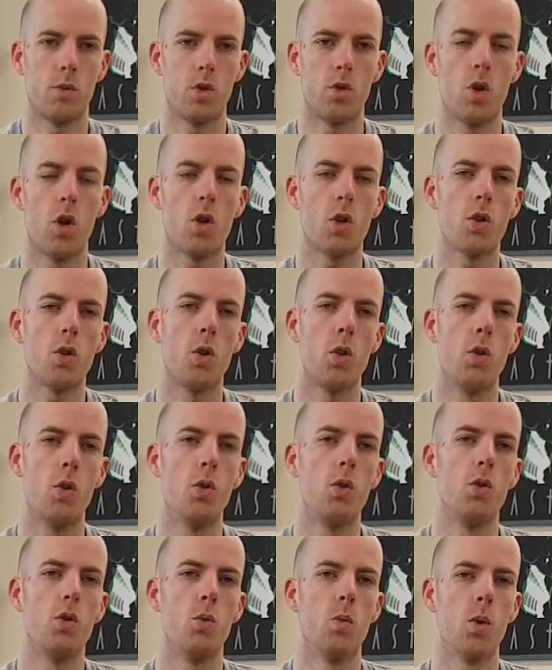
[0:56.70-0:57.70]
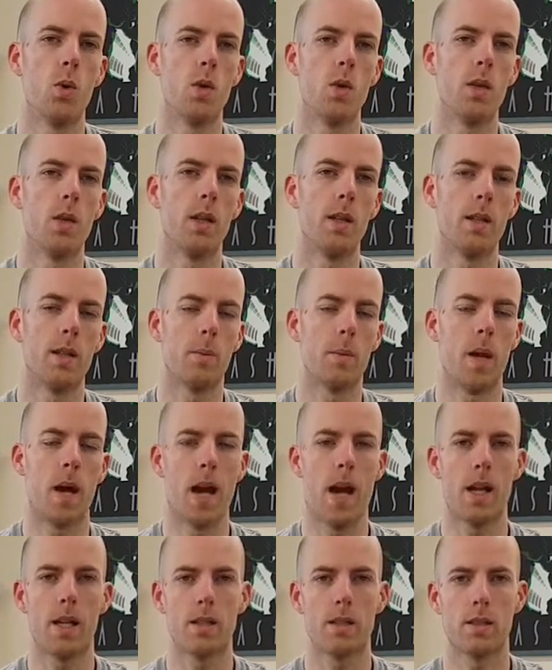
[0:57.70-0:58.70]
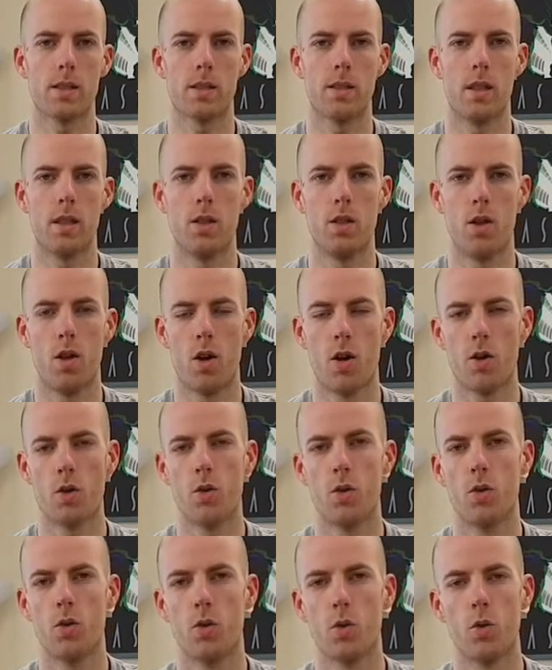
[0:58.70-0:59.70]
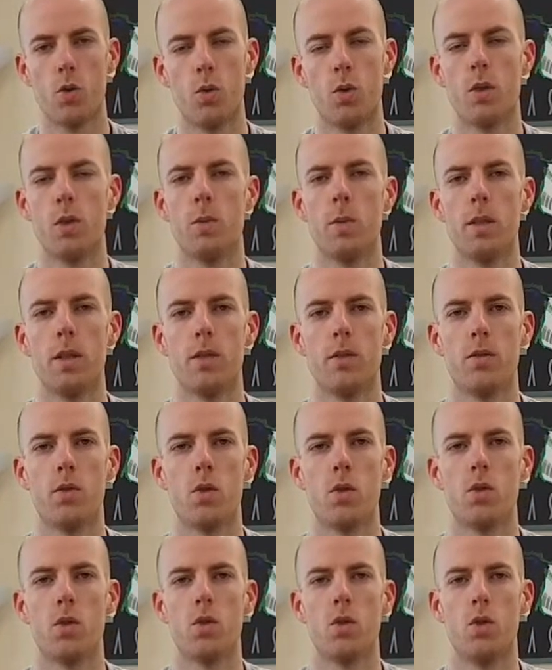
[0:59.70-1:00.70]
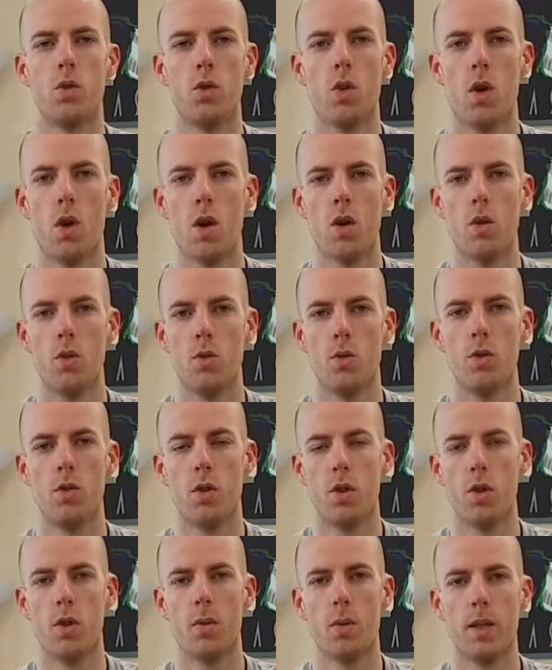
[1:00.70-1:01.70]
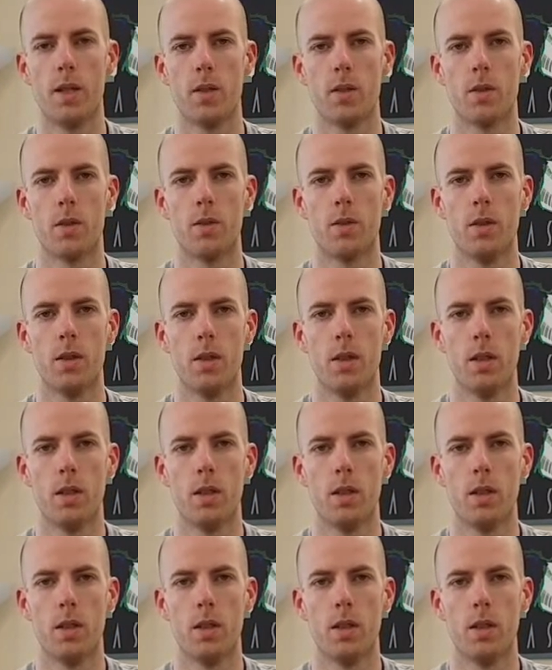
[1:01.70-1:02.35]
You aren't who you were in the past, and you aren't who you're going to be in the future. You are who you are right now.